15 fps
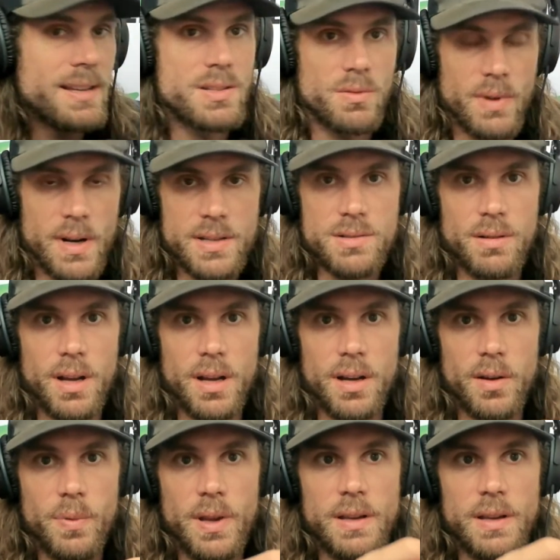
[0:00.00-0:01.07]
restaurant, a
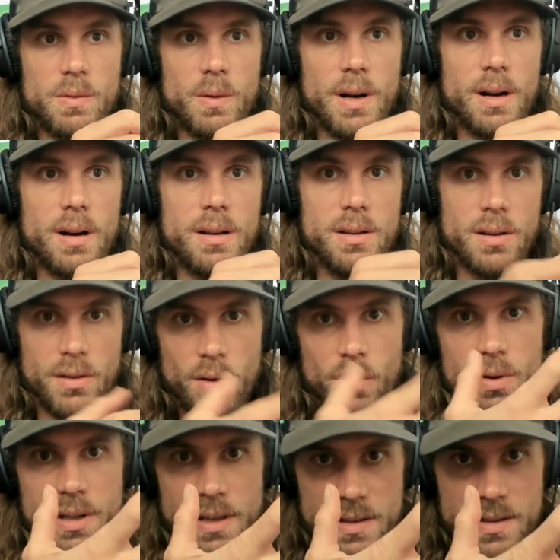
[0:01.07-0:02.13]
place where you're
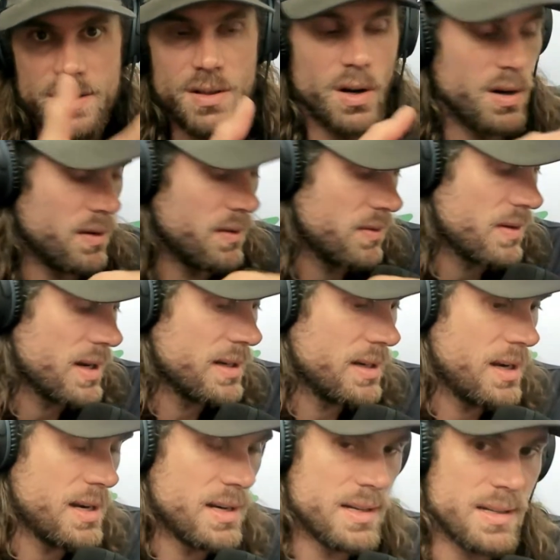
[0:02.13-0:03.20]
going to get served, right? In